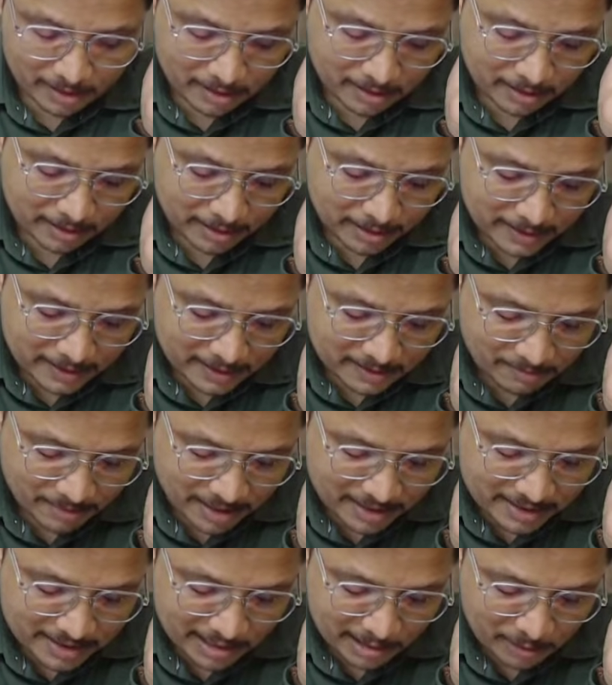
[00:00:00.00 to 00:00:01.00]
this is
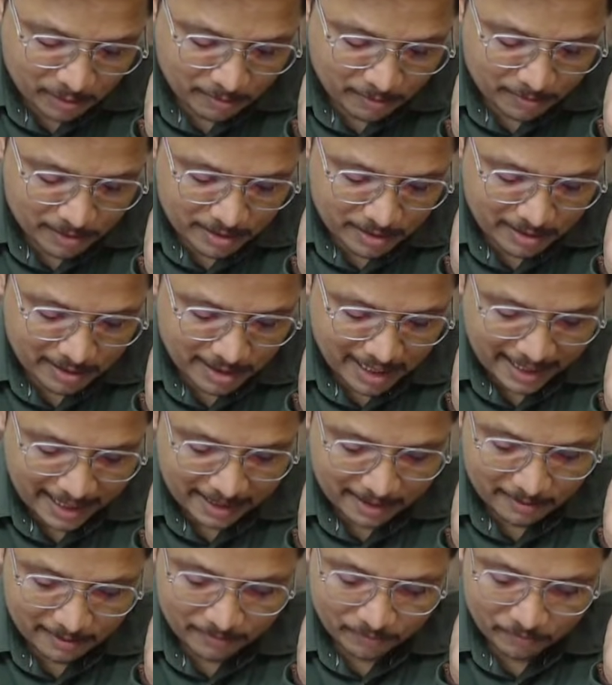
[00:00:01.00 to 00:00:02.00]
major lobe,
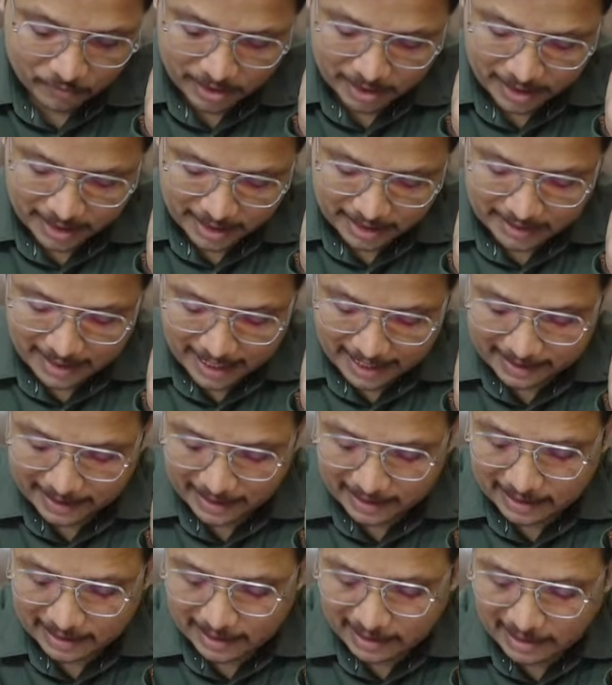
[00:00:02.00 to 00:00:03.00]
right? In
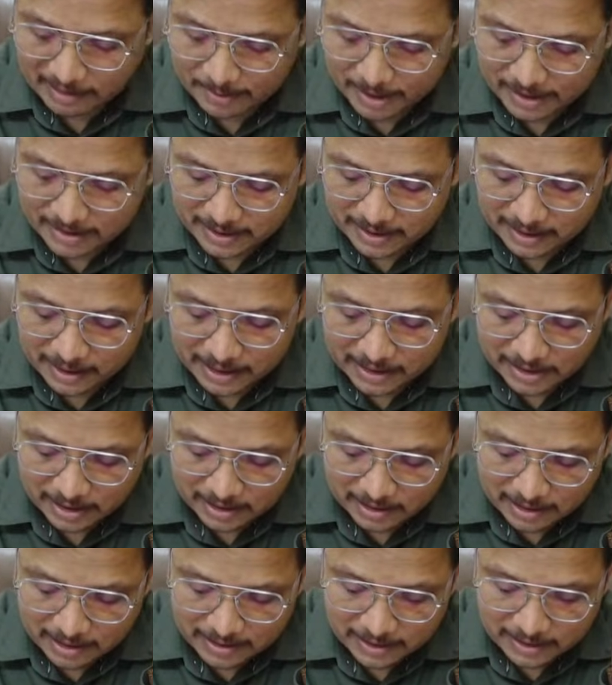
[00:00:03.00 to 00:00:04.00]
rectangular
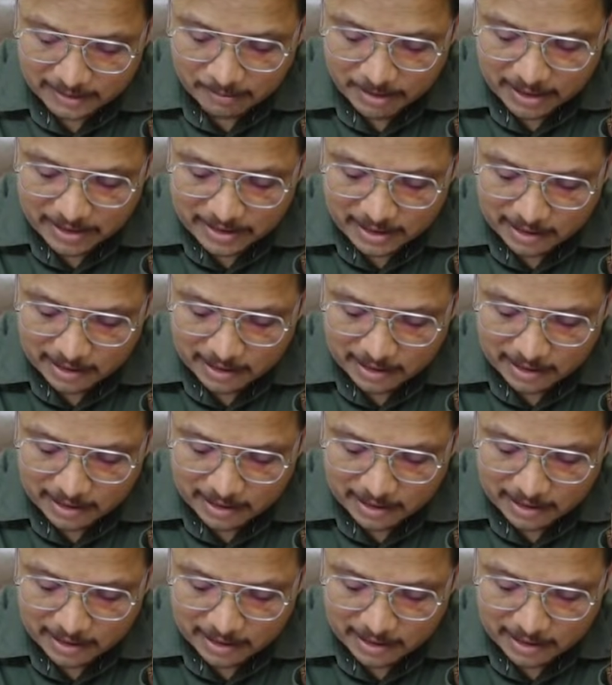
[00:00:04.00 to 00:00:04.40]
representation, this is major